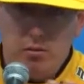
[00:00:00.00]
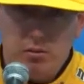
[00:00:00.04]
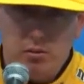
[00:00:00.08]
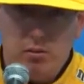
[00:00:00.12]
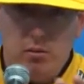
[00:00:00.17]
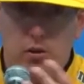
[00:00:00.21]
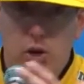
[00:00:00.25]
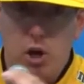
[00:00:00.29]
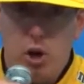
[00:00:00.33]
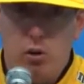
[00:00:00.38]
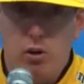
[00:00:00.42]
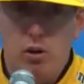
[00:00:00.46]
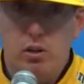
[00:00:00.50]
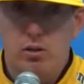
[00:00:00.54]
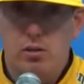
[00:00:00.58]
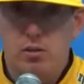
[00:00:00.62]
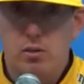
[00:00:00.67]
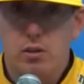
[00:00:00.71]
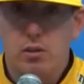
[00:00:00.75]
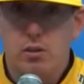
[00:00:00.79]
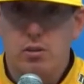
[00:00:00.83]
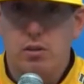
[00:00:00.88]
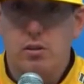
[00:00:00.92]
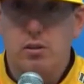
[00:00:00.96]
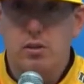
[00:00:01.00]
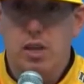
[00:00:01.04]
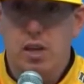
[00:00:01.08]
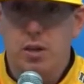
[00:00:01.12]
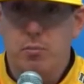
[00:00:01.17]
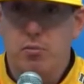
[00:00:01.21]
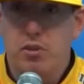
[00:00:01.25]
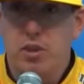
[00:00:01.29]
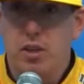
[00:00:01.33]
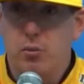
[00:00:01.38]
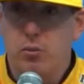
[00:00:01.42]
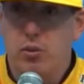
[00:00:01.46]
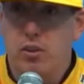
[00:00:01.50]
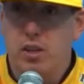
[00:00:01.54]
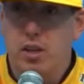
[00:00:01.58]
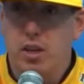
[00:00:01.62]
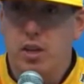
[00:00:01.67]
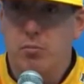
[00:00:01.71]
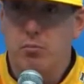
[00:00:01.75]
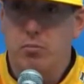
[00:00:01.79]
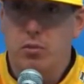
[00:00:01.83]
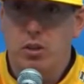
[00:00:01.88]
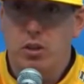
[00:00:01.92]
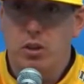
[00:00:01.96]
Noah, it's under the same thing with
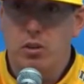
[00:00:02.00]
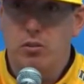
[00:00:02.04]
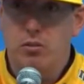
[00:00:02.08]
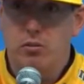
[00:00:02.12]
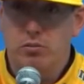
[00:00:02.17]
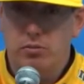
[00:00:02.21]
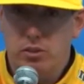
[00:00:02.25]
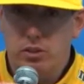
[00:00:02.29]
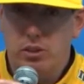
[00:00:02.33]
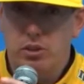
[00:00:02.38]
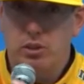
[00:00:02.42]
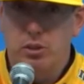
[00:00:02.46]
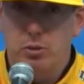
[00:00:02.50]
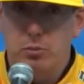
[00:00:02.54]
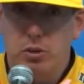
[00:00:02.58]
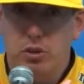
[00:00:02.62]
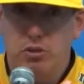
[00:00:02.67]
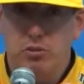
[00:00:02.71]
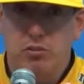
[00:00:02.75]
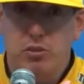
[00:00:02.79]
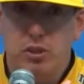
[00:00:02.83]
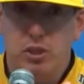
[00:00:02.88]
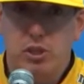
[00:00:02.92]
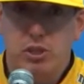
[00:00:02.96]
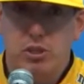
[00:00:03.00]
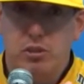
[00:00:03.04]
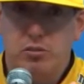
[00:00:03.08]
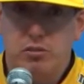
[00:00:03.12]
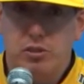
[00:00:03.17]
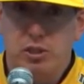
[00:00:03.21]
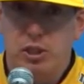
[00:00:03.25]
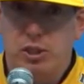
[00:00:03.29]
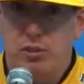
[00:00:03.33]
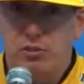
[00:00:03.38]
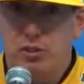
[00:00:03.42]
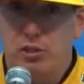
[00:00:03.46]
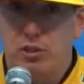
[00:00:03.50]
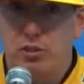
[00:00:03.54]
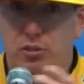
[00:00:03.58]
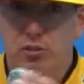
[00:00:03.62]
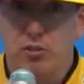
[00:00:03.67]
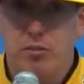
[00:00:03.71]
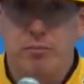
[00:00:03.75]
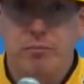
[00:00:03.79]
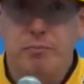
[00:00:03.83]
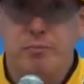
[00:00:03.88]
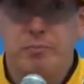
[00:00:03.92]
him. You know, first you must finish to finish first.